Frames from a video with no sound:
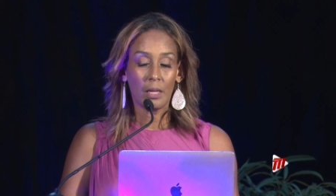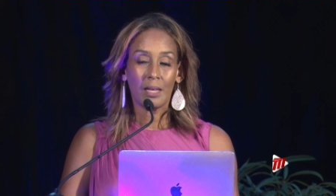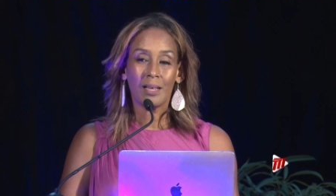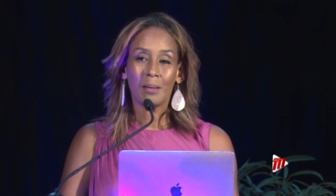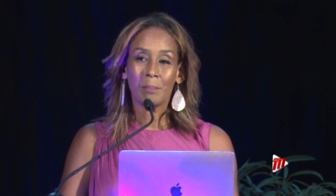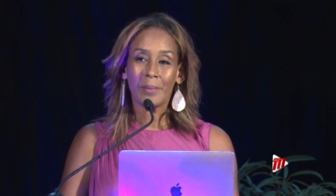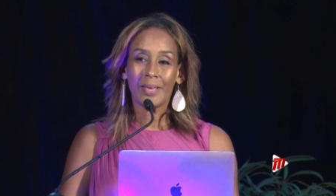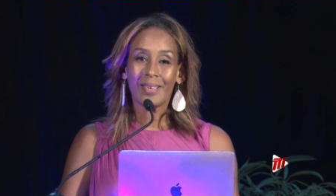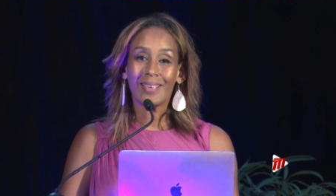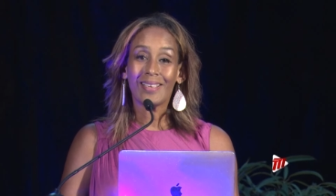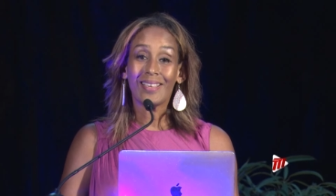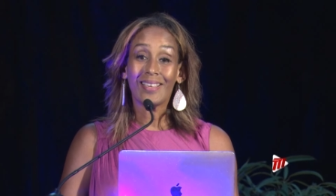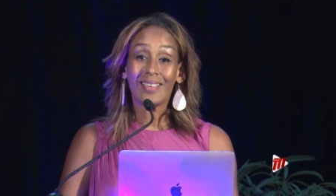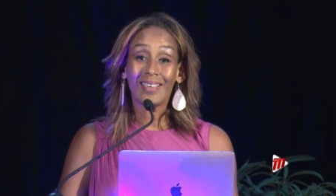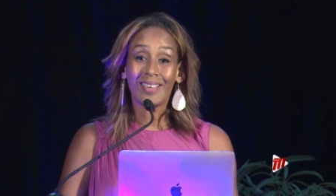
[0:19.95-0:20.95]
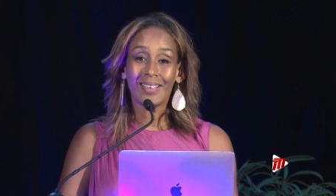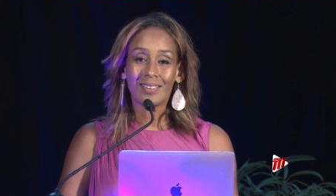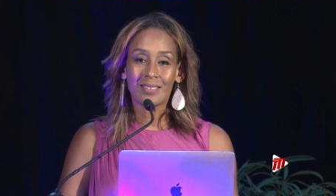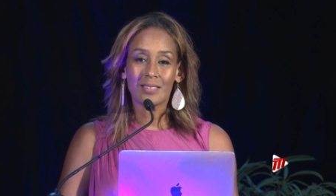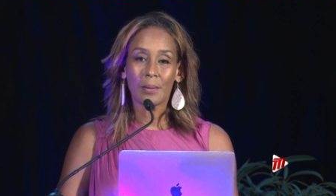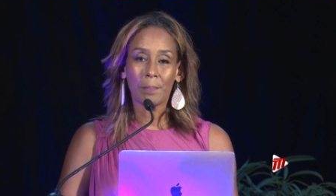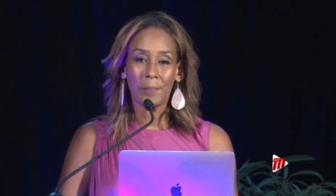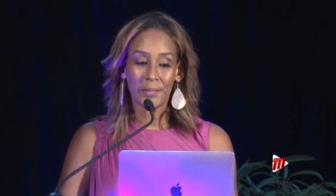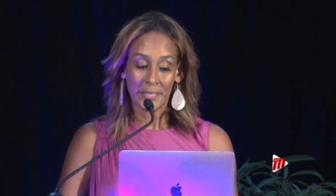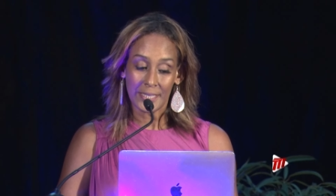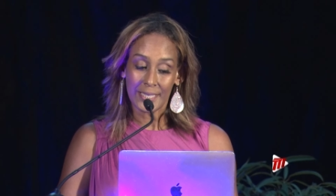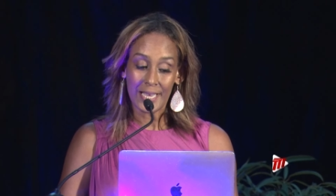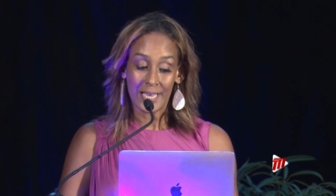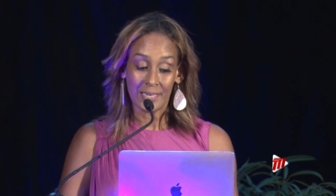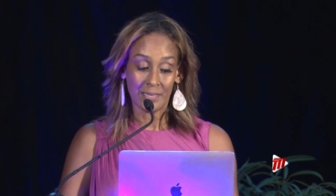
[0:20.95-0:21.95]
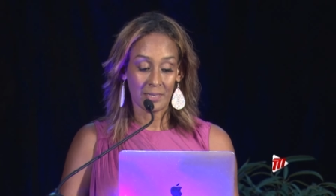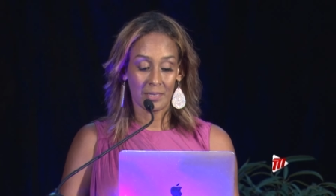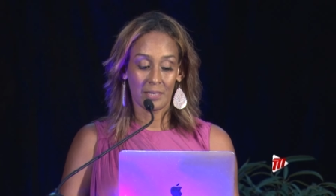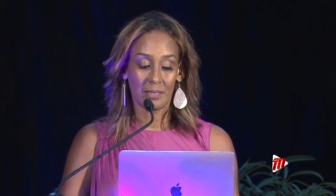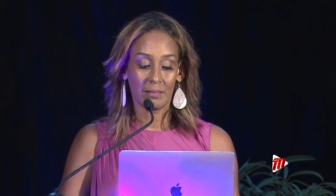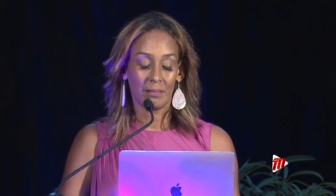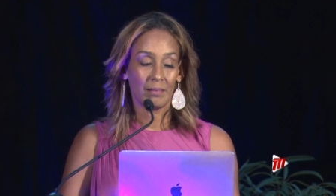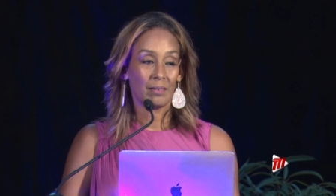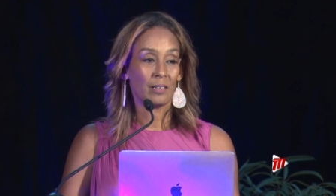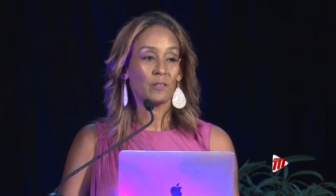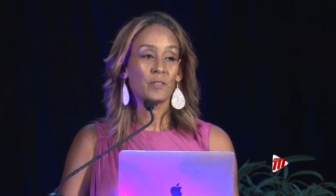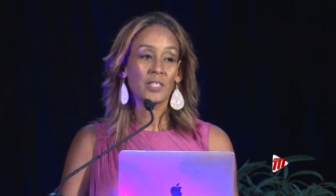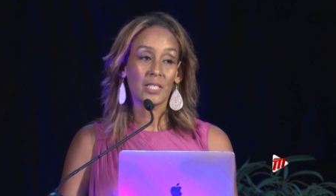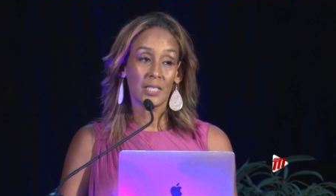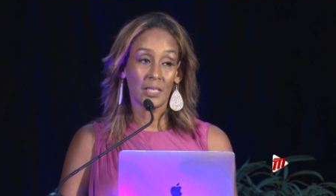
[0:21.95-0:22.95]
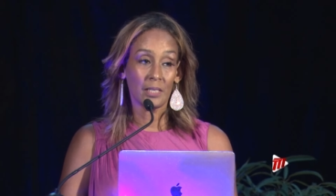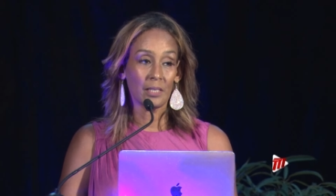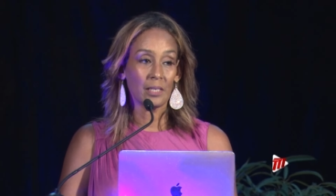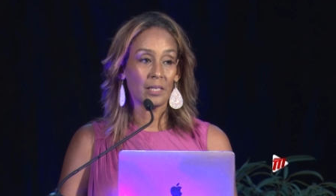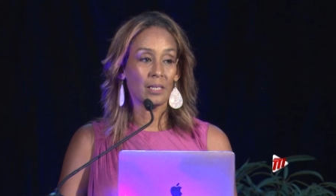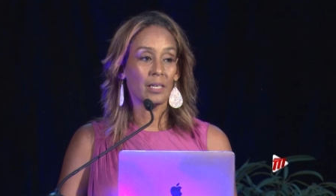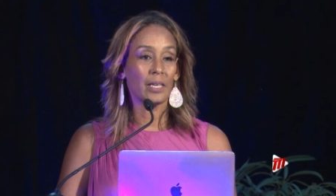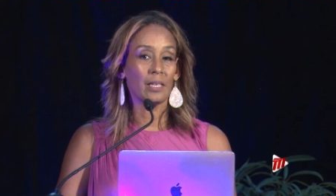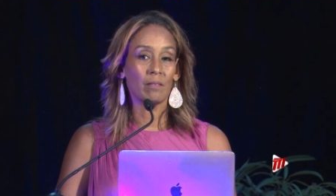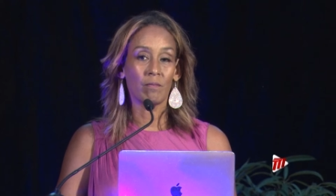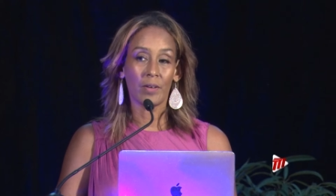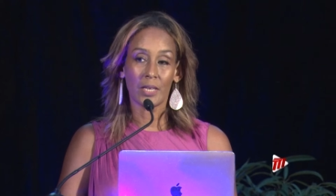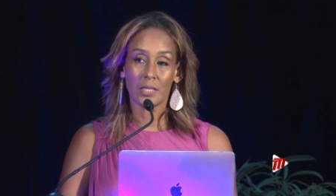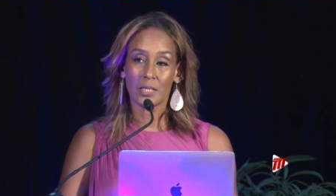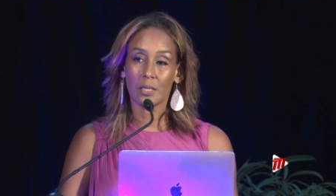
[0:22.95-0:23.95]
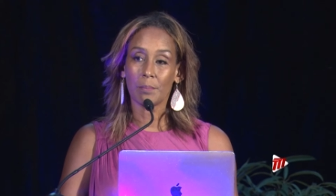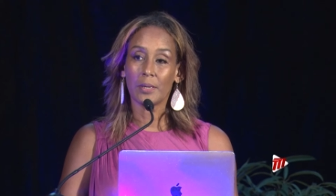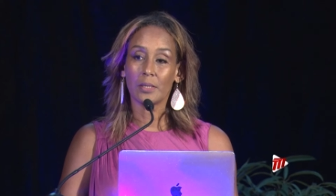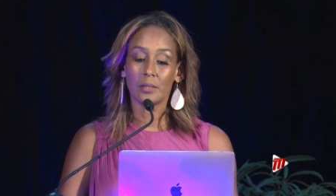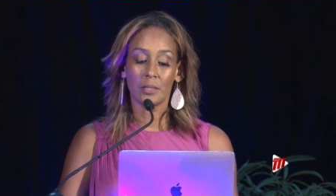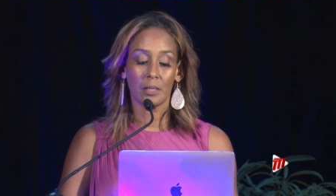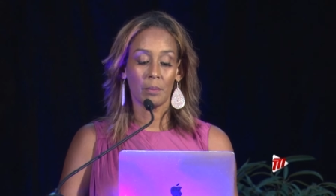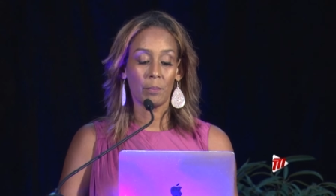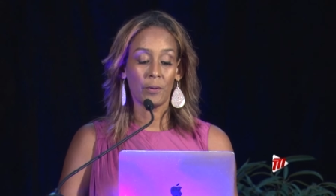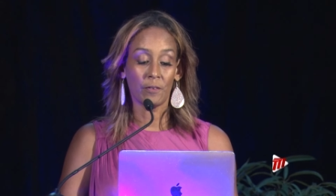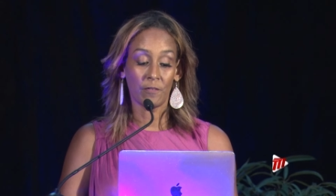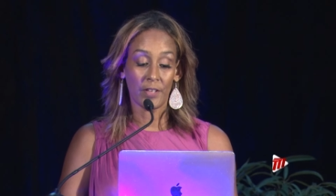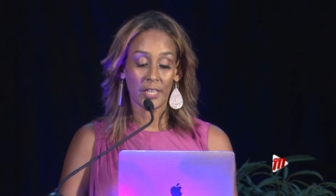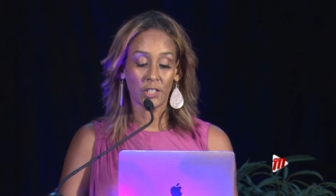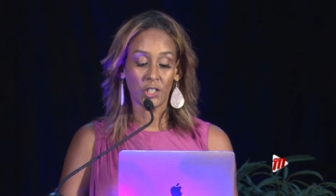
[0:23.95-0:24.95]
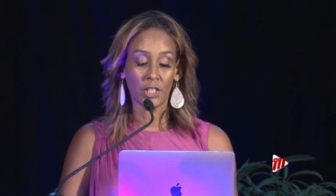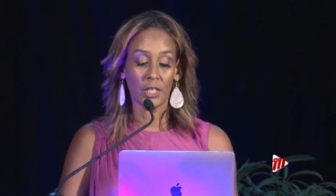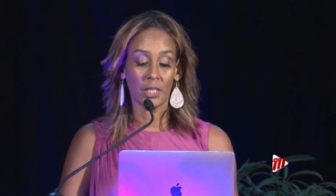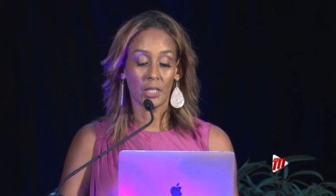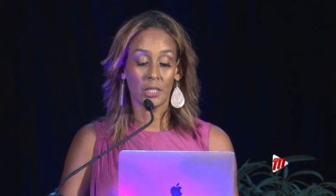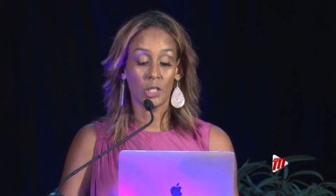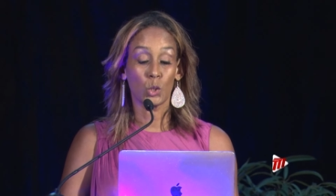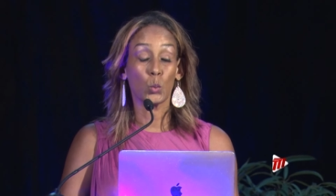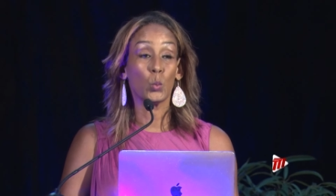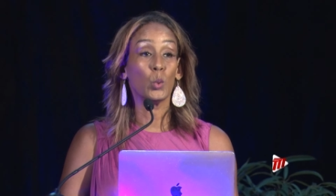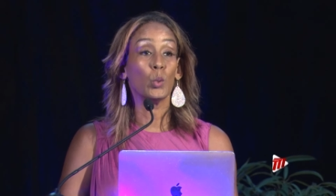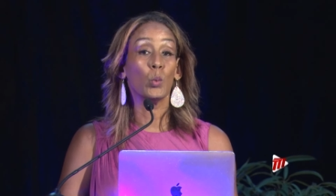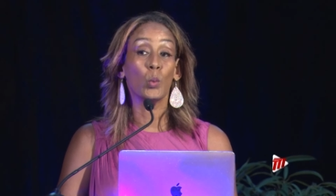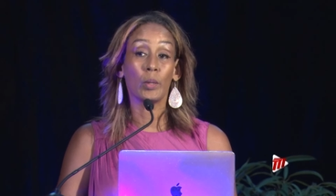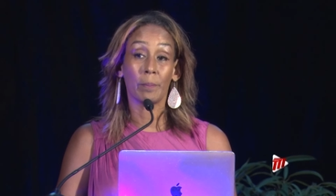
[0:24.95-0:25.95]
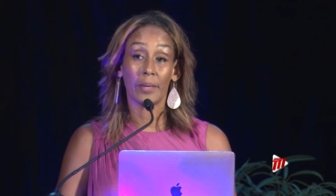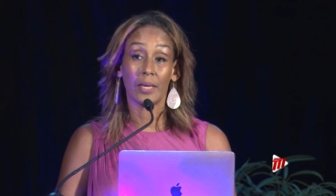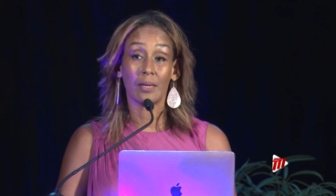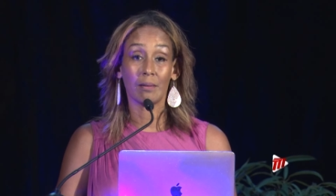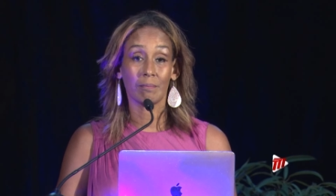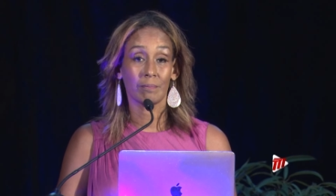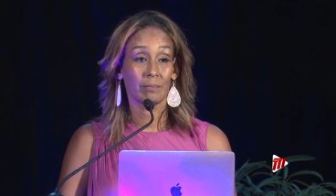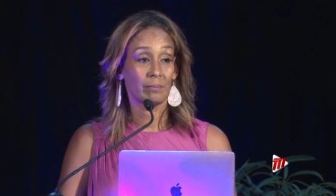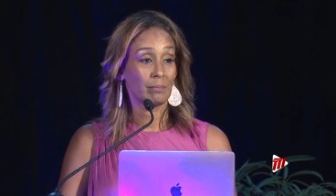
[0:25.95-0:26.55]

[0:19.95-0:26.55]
a mere 8% of senior investment professionals were women,